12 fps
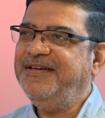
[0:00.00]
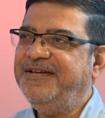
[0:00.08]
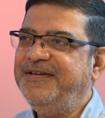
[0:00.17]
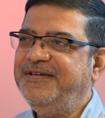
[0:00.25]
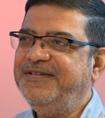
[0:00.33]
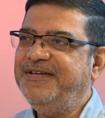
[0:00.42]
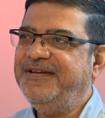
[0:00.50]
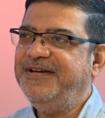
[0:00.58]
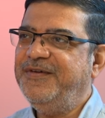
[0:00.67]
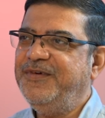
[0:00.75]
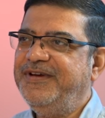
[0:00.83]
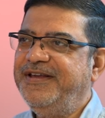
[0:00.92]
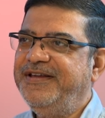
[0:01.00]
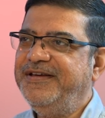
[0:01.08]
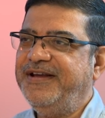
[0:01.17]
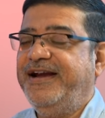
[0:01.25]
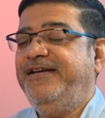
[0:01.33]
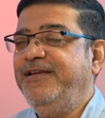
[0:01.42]
careers are never linear.
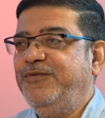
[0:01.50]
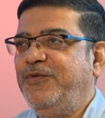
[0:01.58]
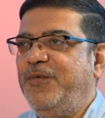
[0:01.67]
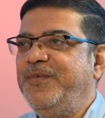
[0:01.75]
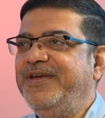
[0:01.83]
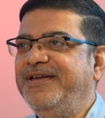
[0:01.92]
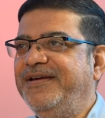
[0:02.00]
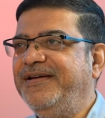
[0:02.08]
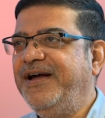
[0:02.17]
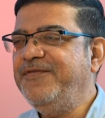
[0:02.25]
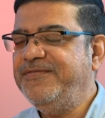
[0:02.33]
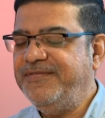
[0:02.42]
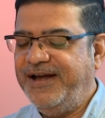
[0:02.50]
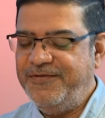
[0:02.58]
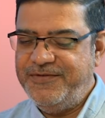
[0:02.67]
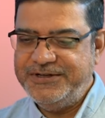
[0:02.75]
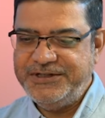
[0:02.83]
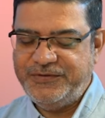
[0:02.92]
At least for me. I, I
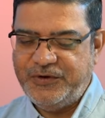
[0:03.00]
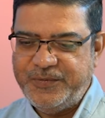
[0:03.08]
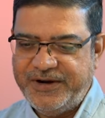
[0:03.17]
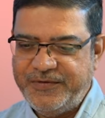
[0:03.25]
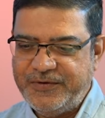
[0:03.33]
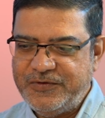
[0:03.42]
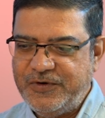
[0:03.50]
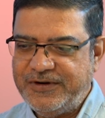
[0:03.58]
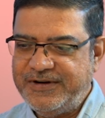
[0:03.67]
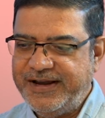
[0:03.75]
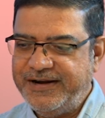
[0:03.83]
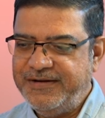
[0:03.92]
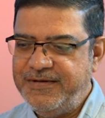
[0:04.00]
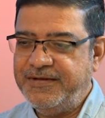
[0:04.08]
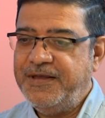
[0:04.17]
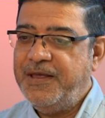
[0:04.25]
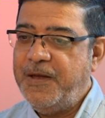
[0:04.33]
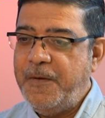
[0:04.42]
wish it was, but it was not.
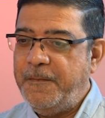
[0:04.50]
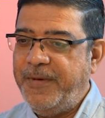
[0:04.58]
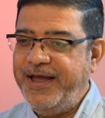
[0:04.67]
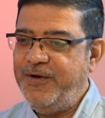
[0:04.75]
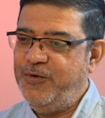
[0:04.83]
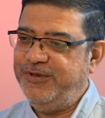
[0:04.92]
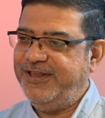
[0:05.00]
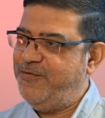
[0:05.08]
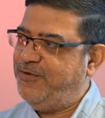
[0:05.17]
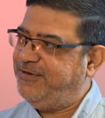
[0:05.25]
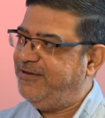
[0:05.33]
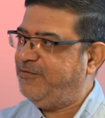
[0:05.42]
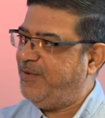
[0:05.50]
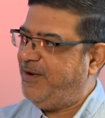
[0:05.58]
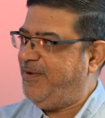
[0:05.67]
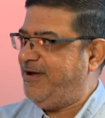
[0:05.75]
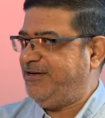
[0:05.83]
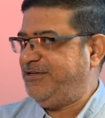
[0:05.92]
And my whole thing was inspired
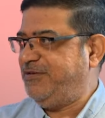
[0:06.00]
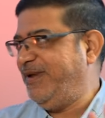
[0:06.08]
by Harshad